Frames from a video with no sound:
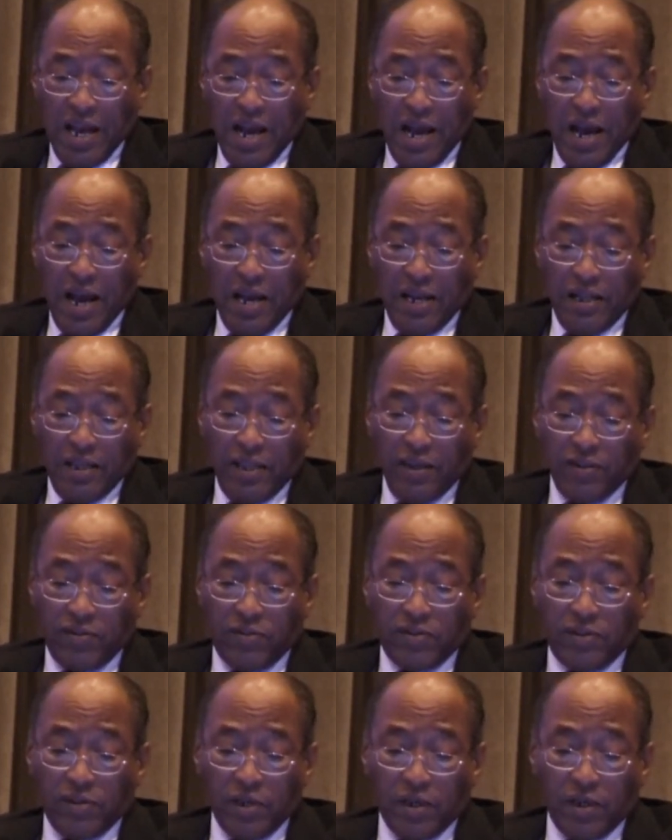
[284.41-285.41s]
And
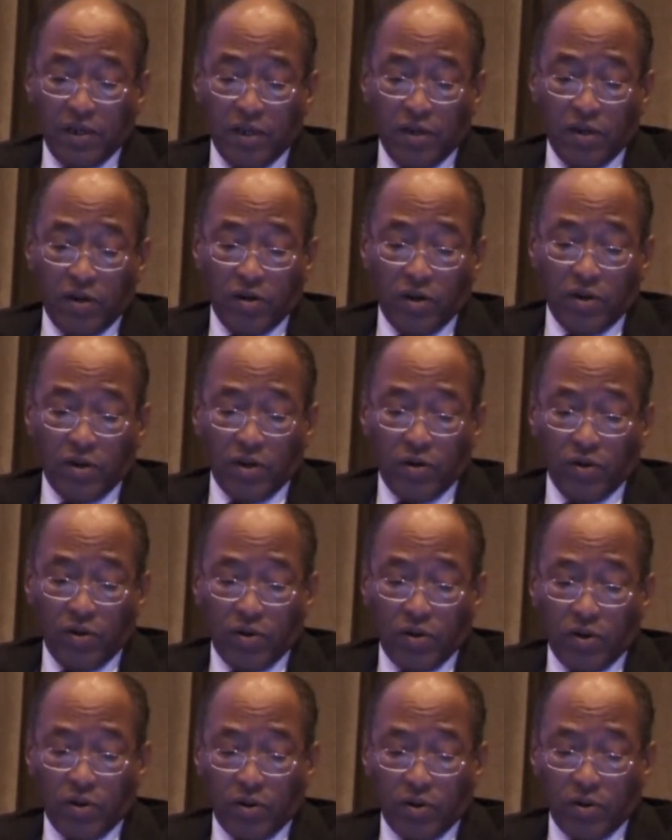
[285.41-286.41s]
this
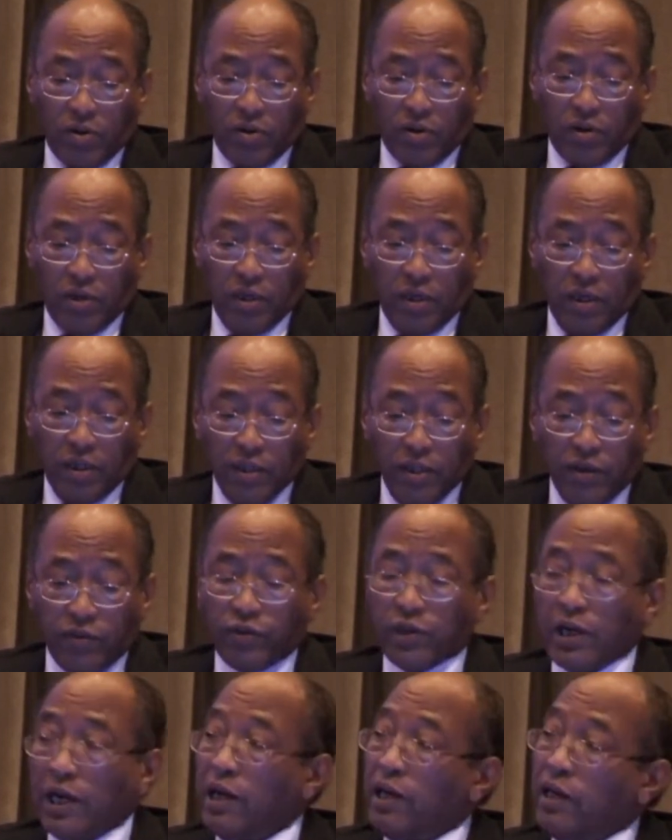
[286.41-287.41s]

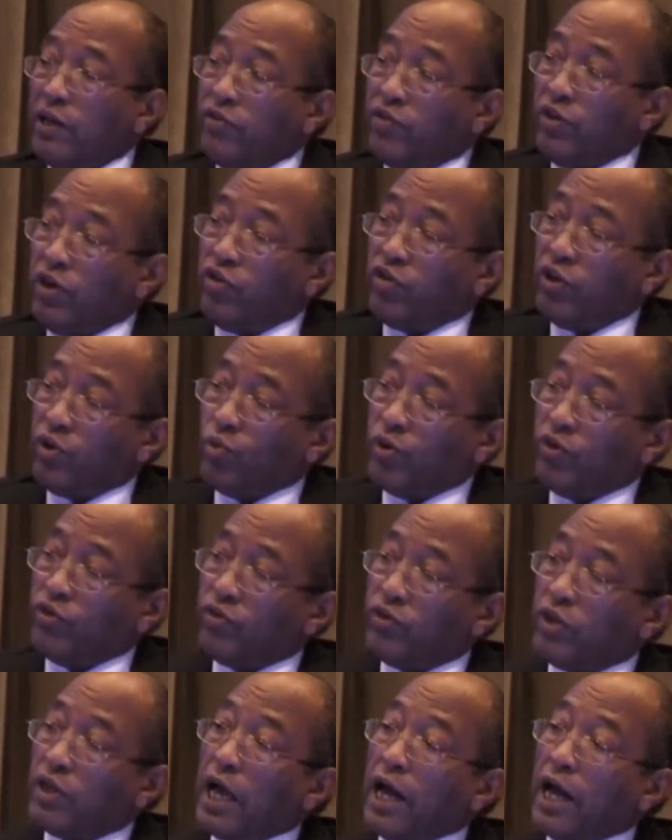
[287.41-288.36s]
industrialization was